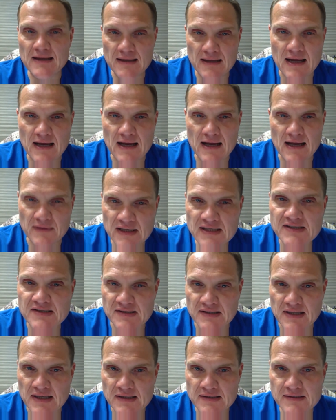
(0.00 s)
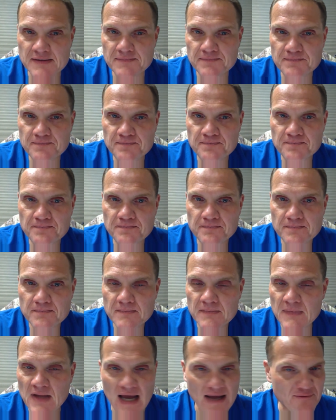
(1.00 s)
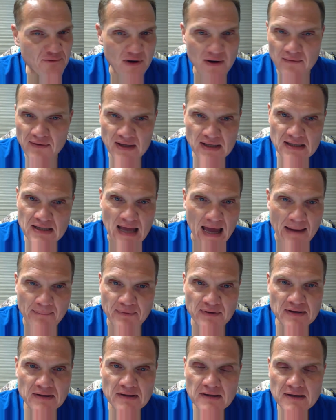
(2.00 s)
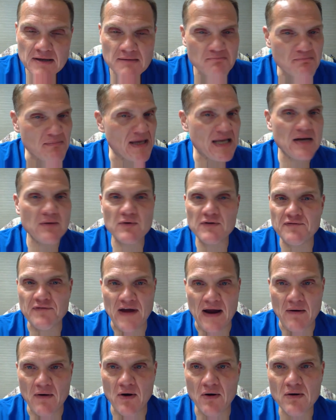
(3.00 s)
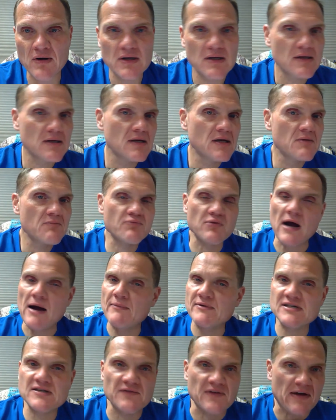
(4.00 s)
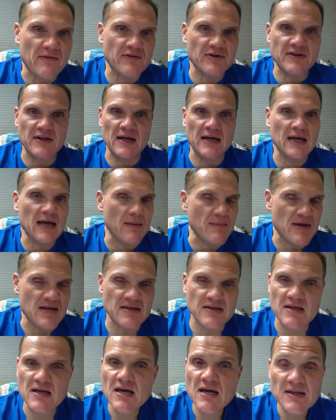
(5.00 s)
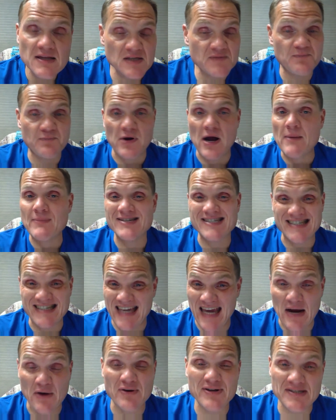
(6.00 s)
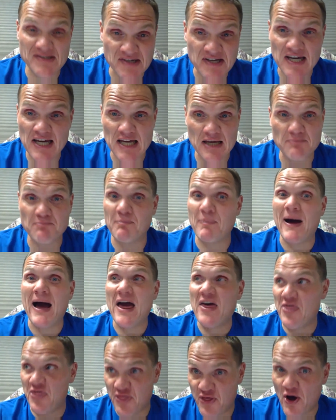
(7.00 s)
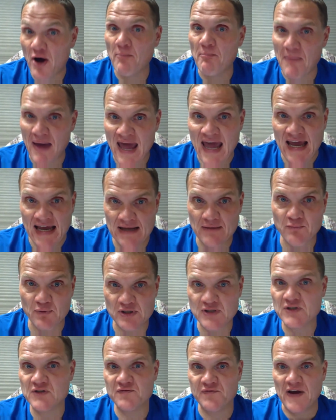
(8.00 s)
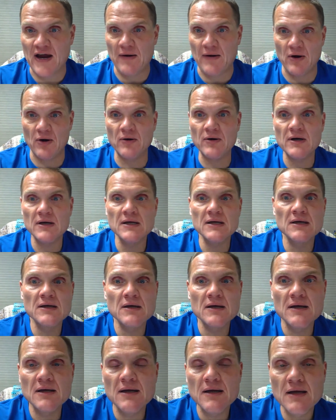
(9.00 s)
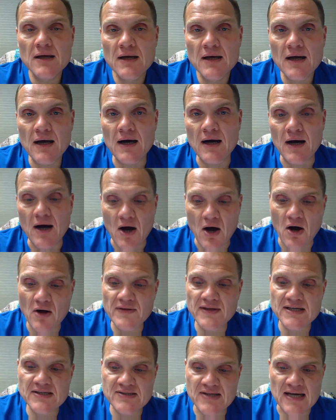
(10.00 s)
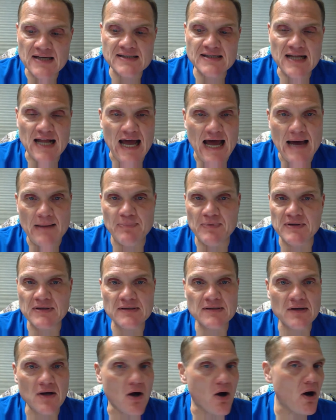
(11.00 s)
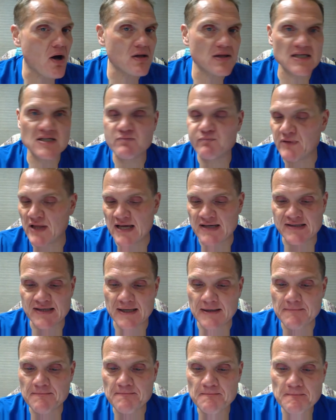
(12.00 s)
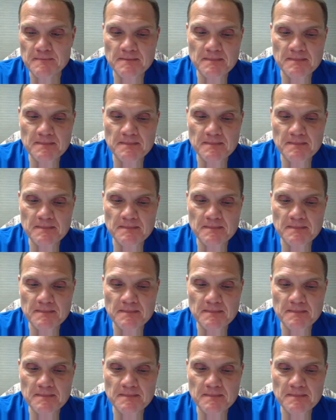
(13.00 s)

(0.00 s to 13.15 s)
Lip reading: Now, listen to this. After everything that's happened, meeting with Pharaoh, promise of everything. This promise guaranteed by the man, which is Pharaoh. All these things that happened, all this blessing.